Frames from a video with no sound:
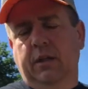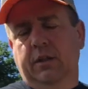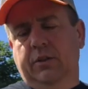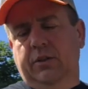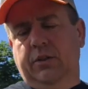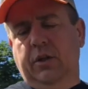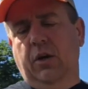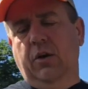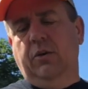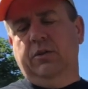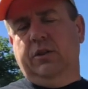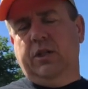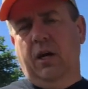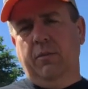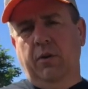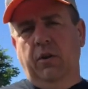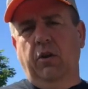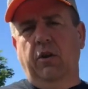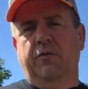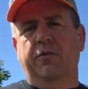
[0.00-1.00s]
So
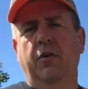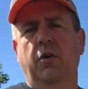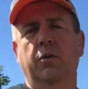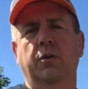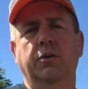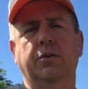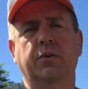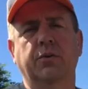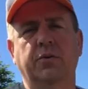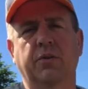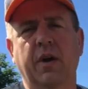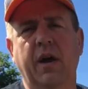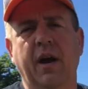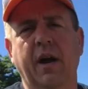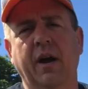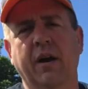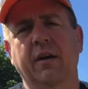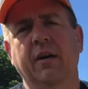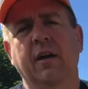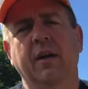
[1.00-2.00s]
something to look forward to
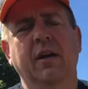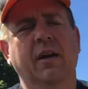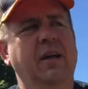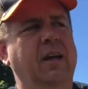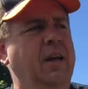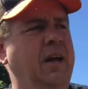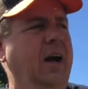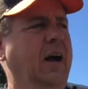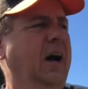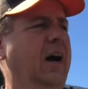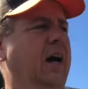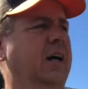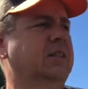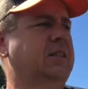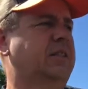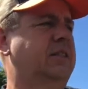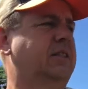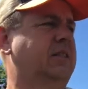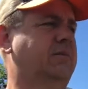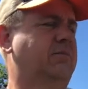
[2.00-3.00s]
there.
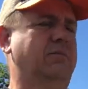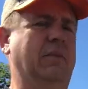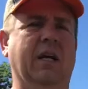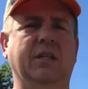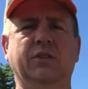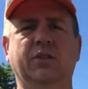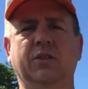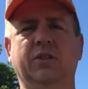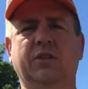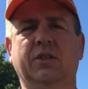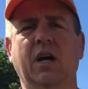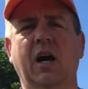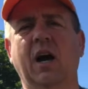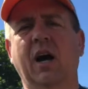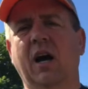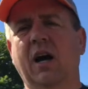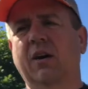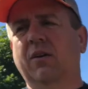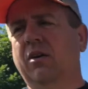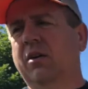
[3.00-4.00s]
As you
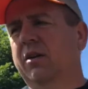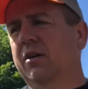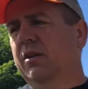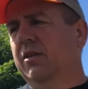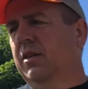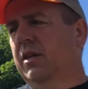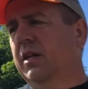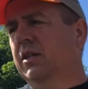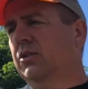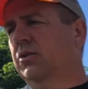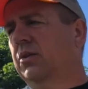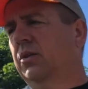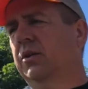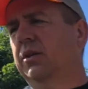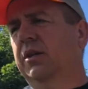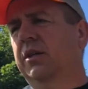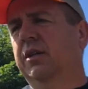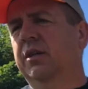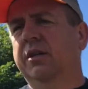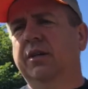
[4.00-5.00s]
saw in the intro
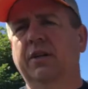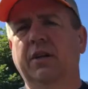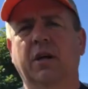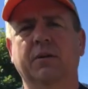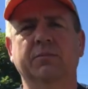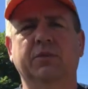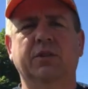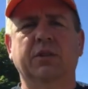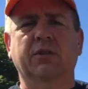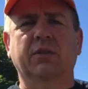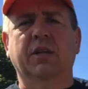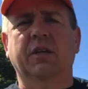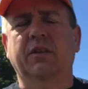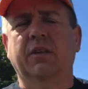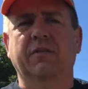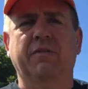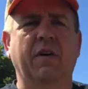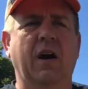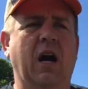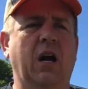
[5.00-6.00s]
here, you know, I'm still getting
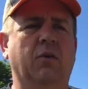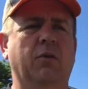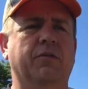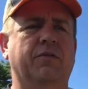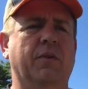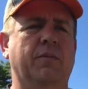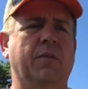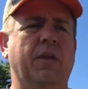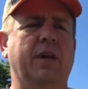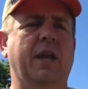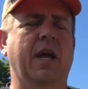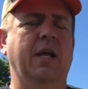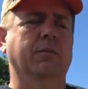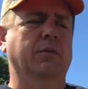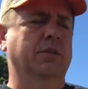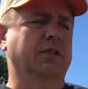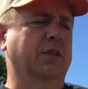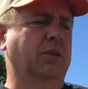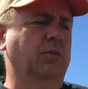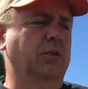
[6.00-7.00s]
the firewood from the
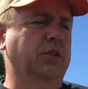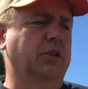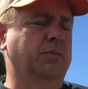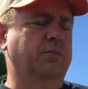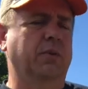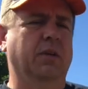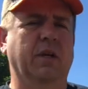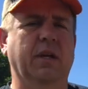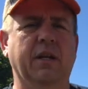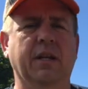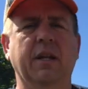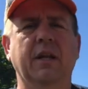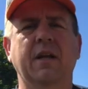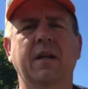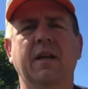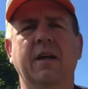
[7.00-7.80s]
neighbors that we split.